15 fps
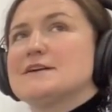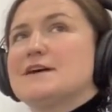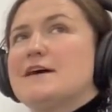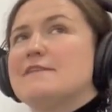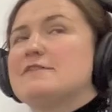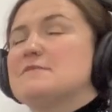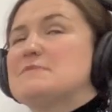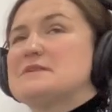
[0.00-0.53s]

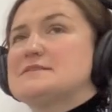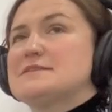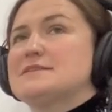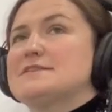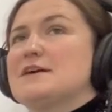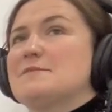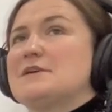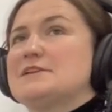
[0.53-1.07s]
of the business
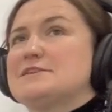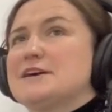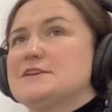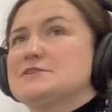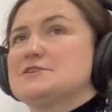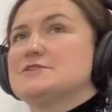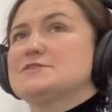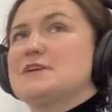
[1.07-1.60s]
that we touch
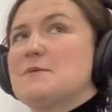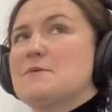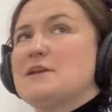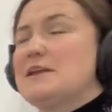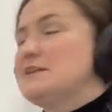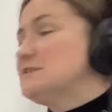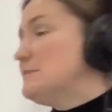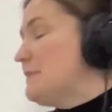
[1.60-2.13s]
is somewhat
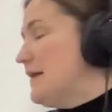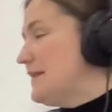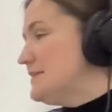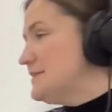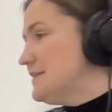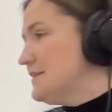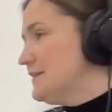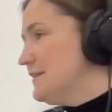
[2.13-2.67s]

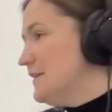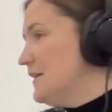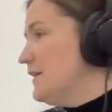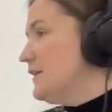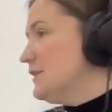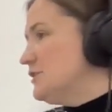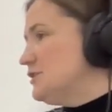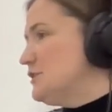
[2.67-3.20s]
independent
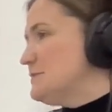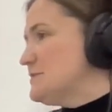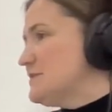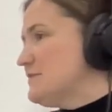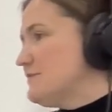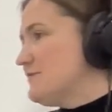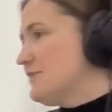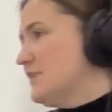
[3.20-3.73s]
in terms
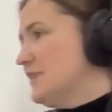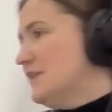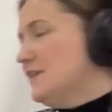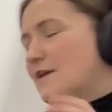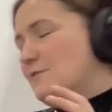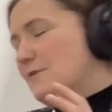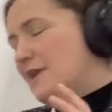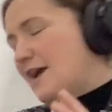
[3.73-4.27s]
of
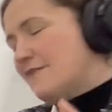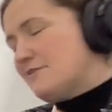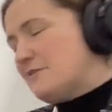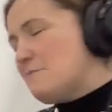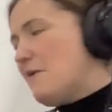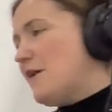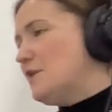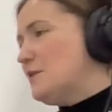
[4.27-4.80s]
we have our
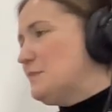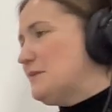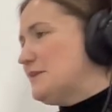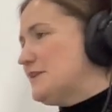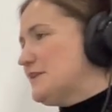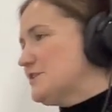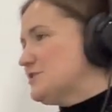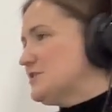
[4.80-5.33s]
model
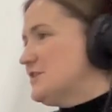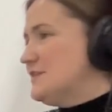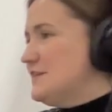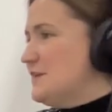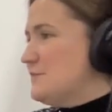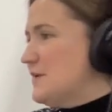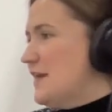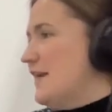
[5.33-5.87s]
production, and
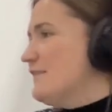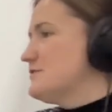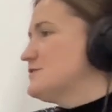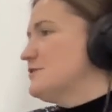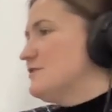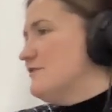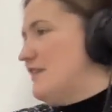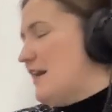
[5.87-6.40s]
then we have
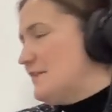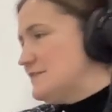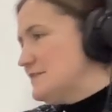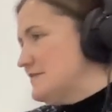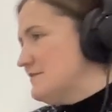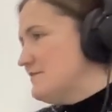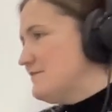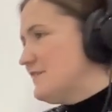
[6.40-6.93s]
sort of how does
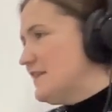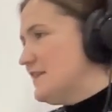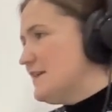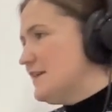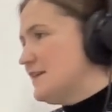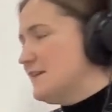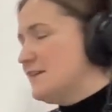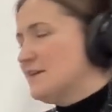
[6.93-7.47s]
it feed
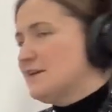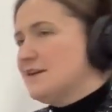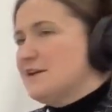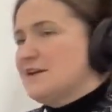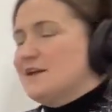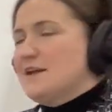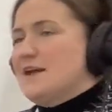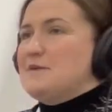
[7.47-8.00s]
it.
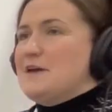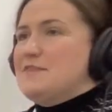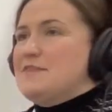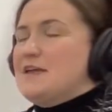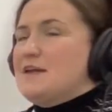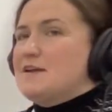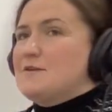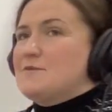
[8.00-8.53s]
I think